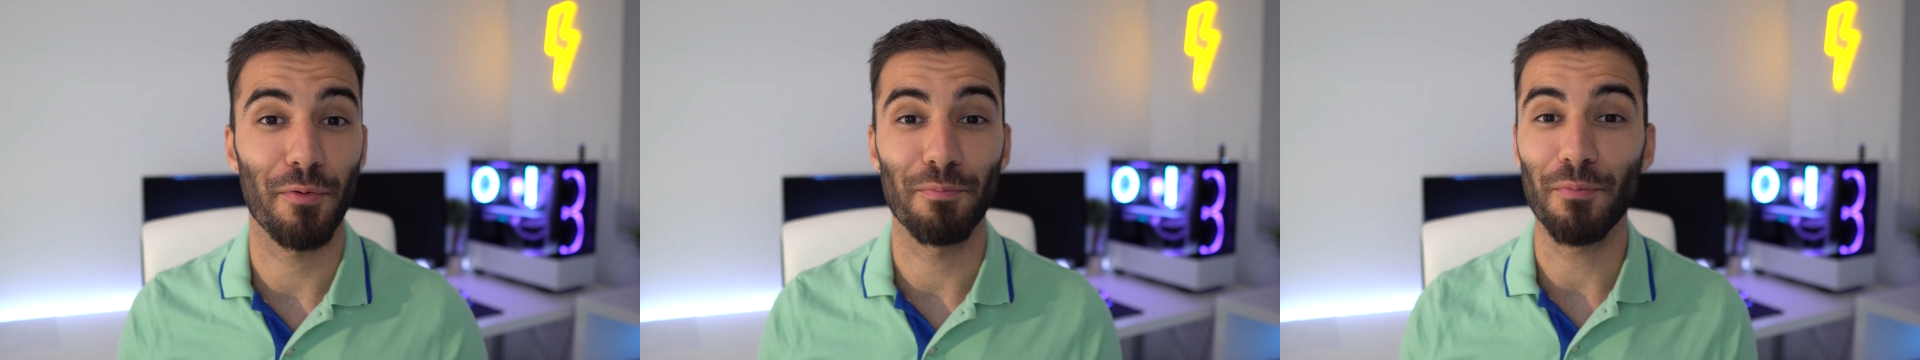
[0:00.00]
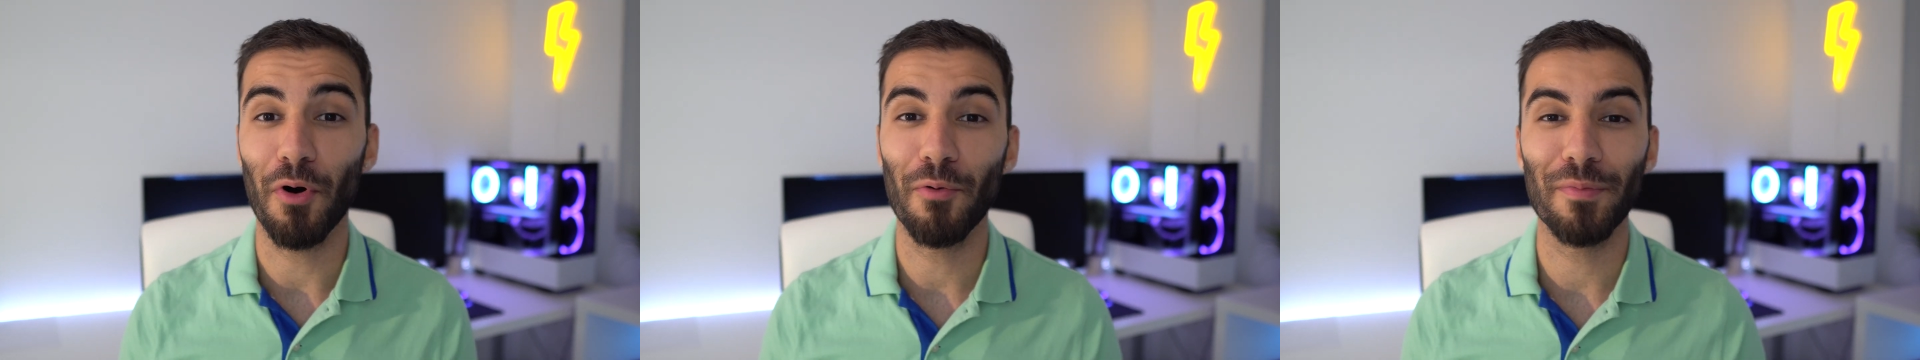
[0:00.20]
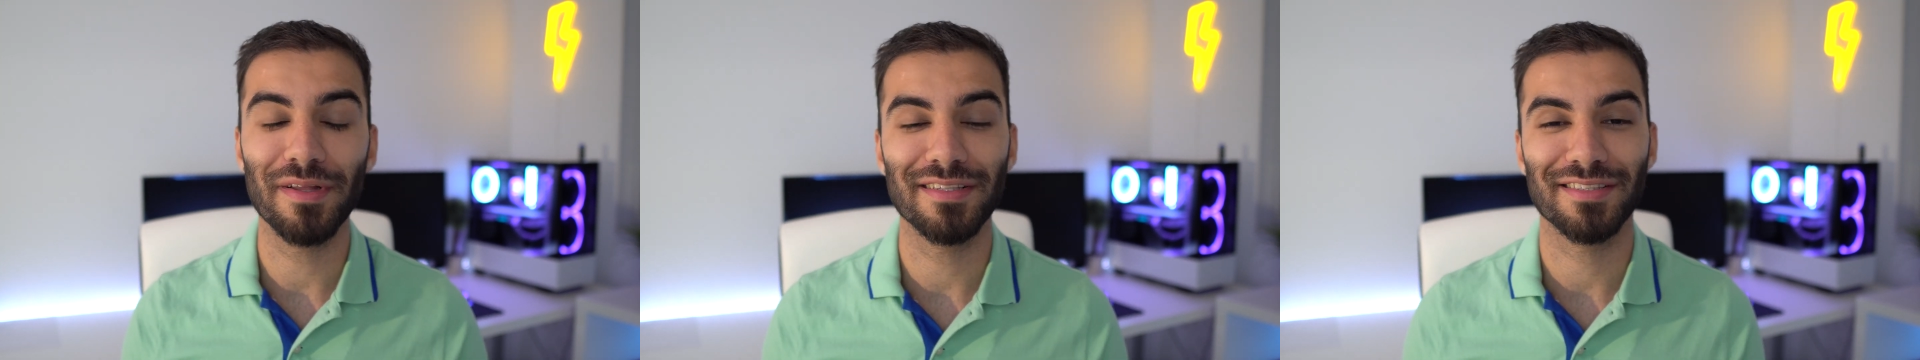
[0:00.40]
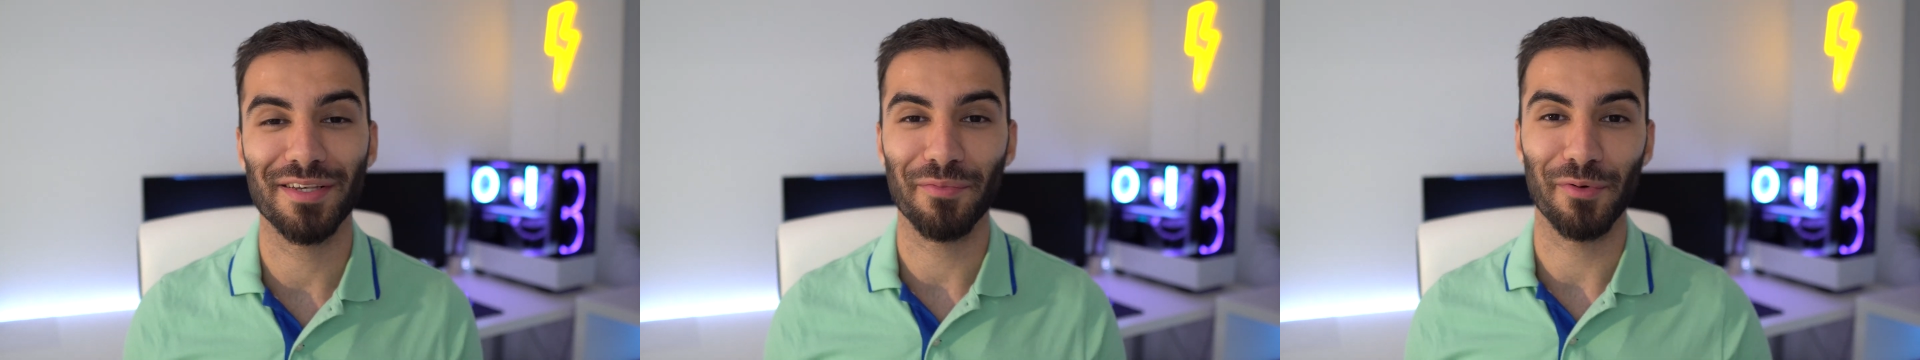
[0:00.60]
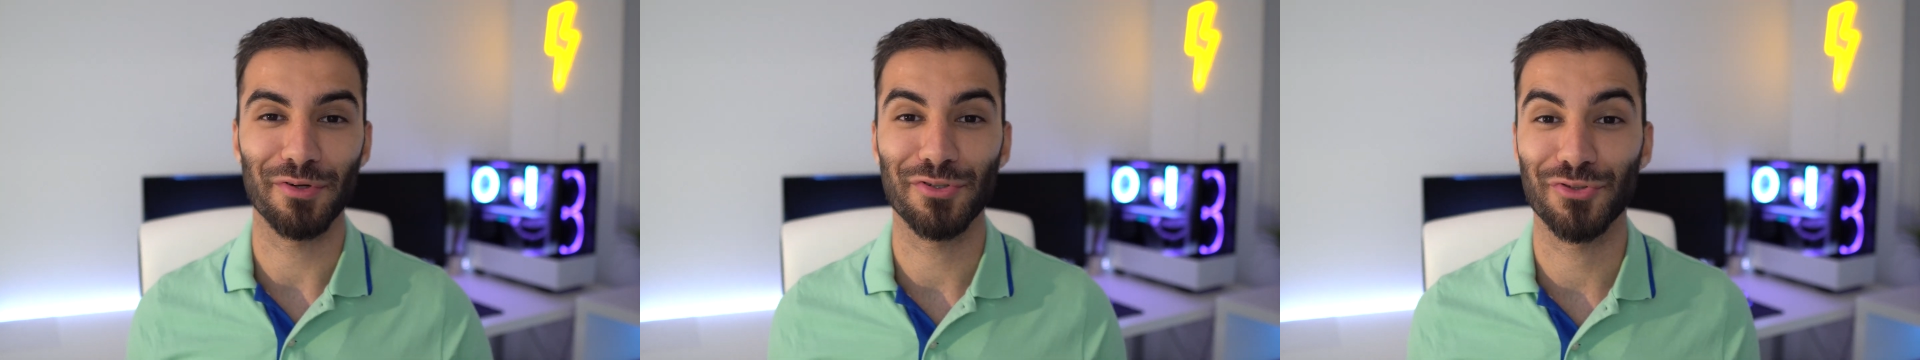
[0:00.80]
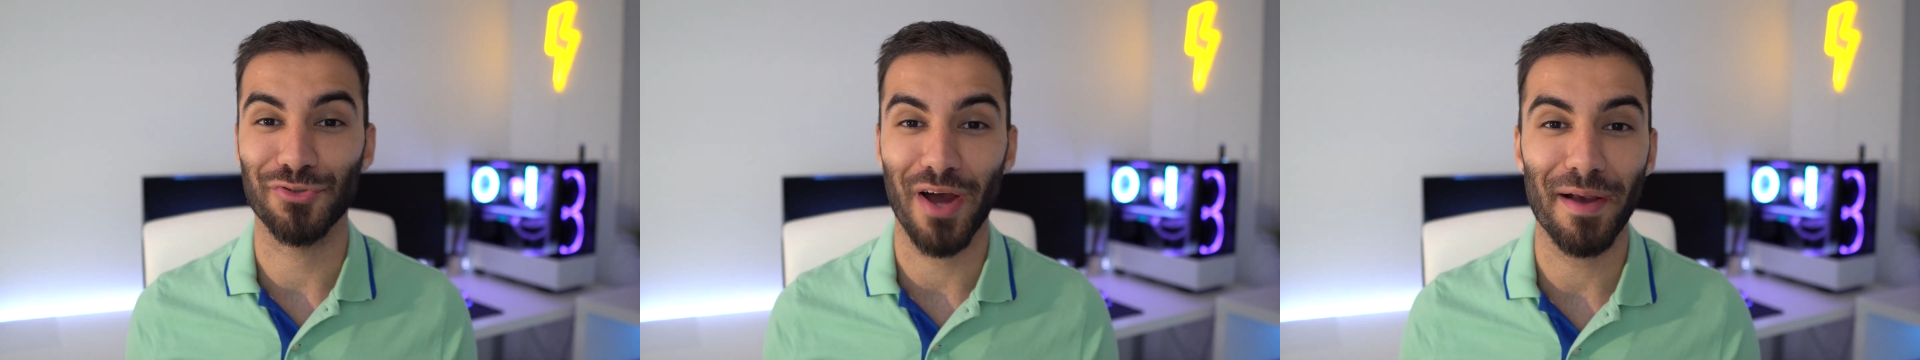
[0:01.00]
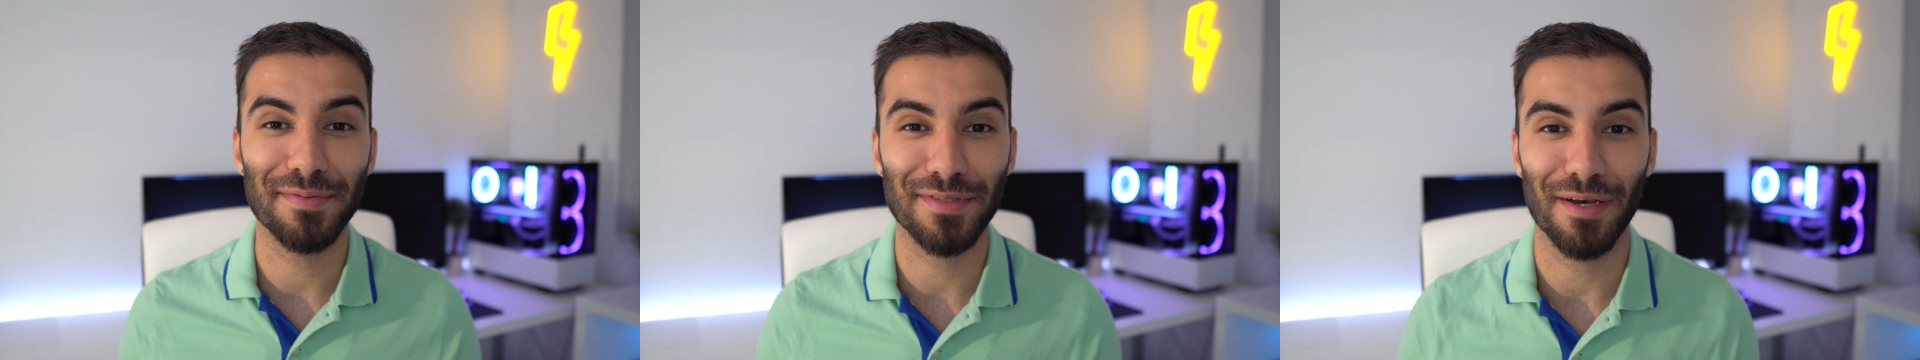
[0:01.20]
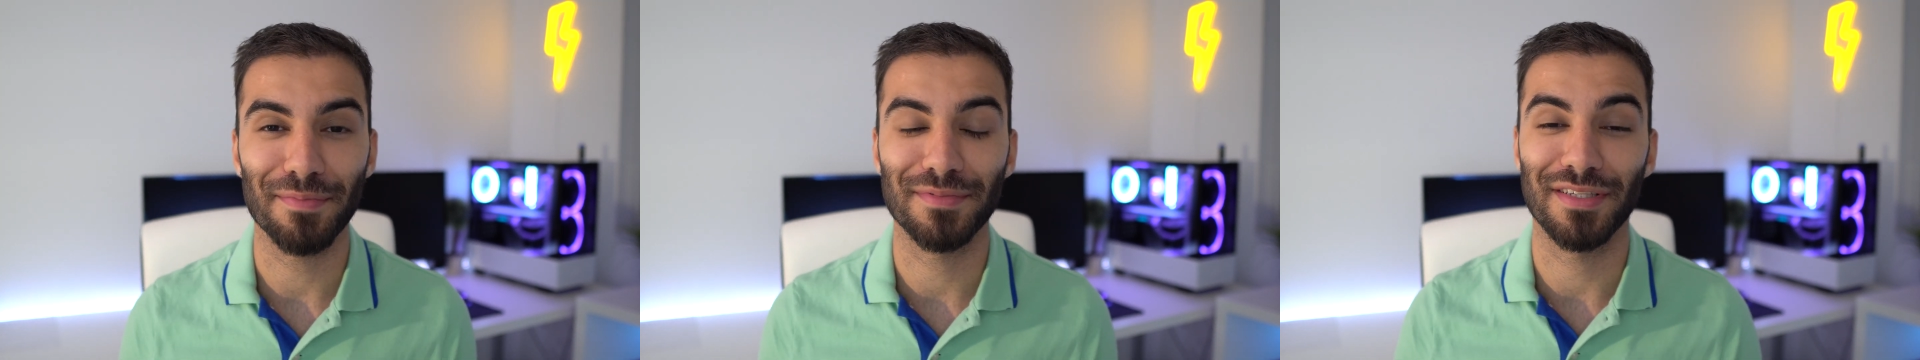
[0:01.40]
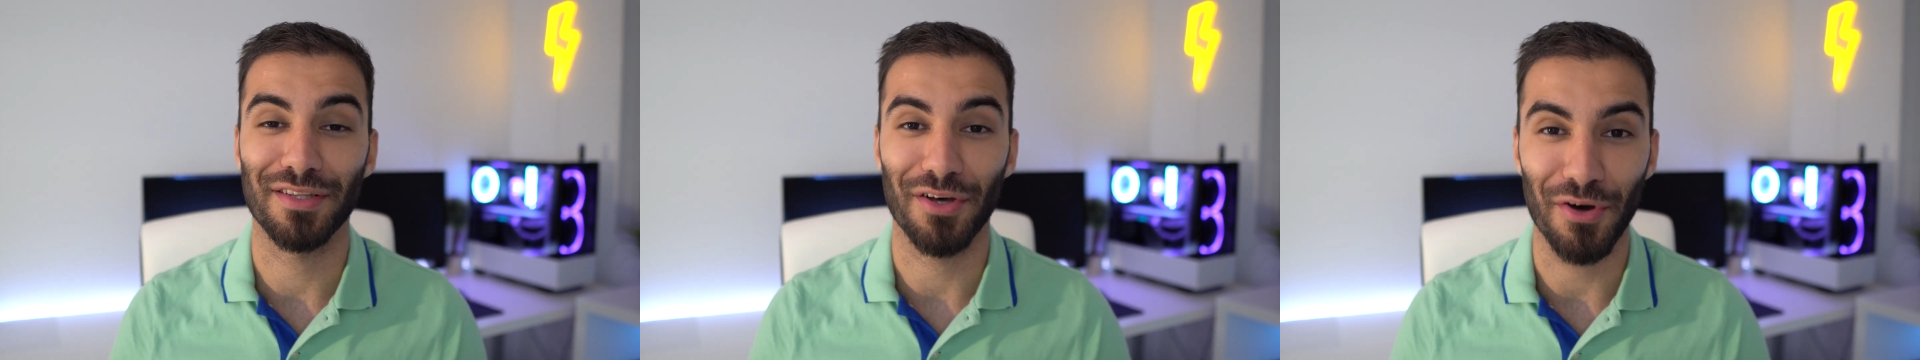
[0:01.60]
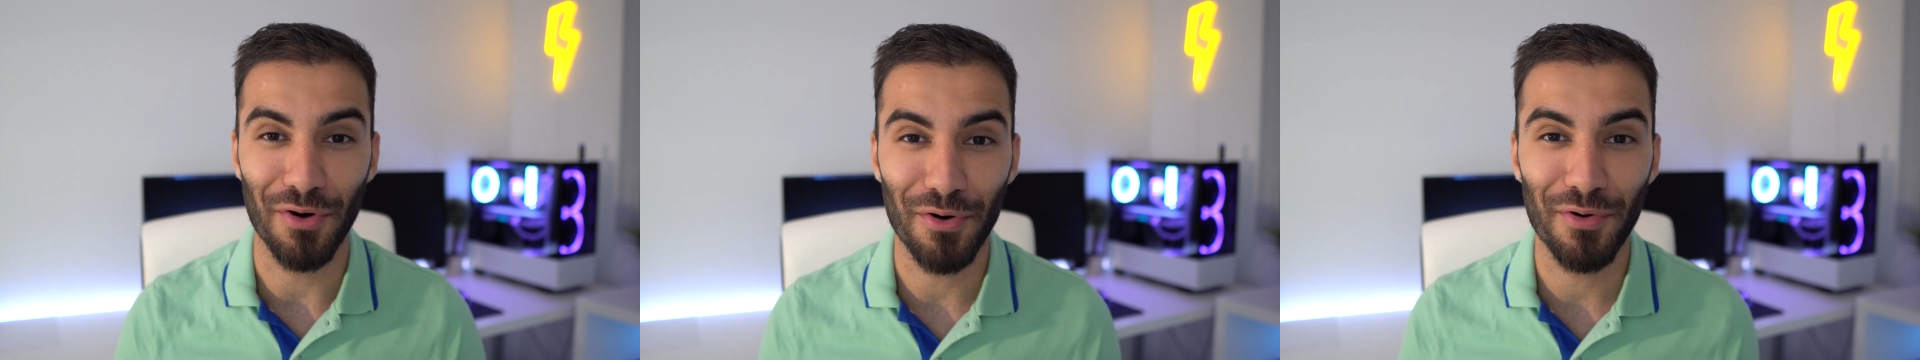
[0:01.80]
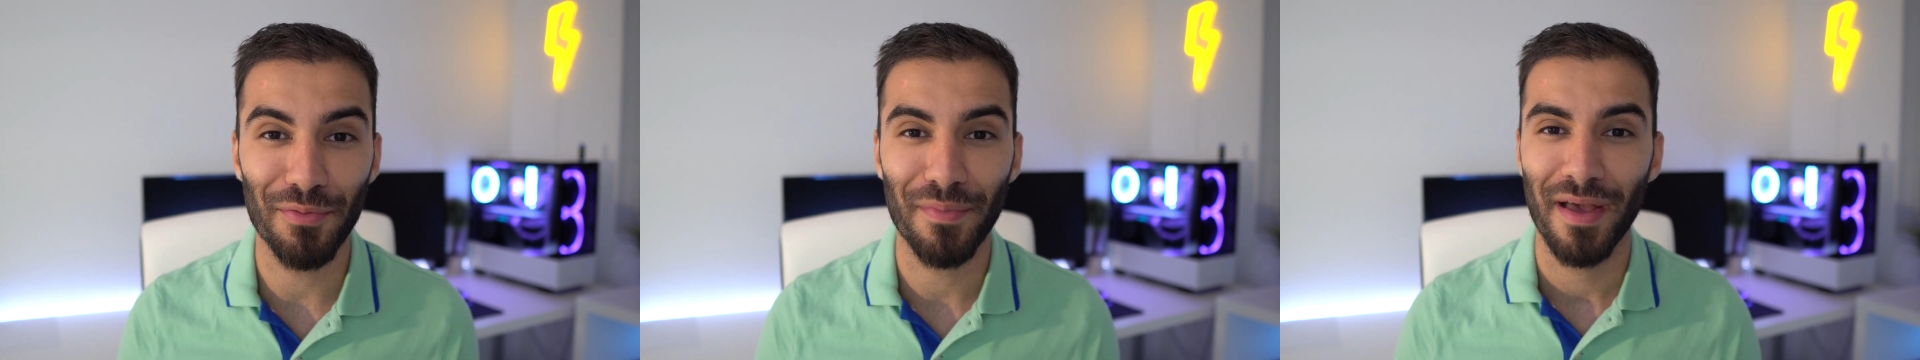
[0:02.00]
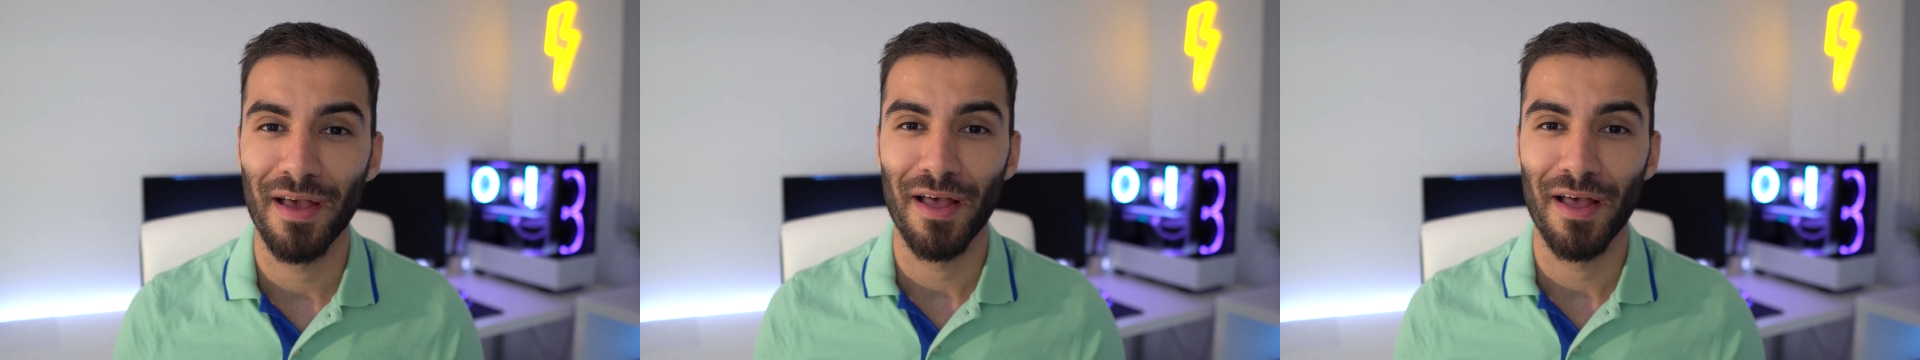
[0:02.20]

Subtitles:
moment someone drives up to the home